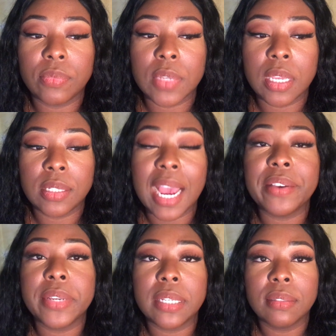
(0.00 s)
the
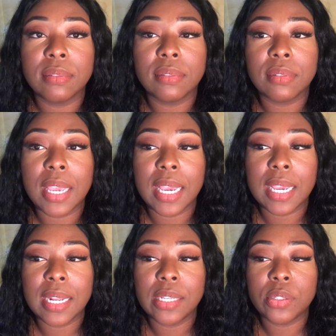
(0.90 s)
diary. and
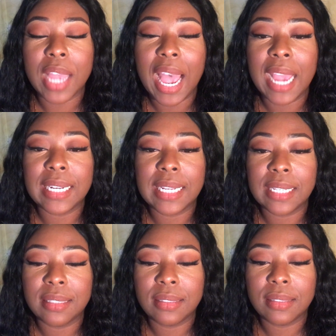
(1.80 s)
I used to hide
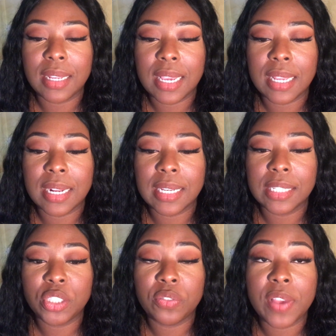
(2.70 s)
it. And I
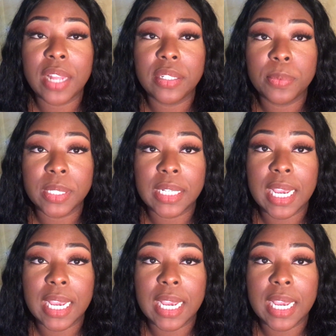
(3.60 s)
guess she found it one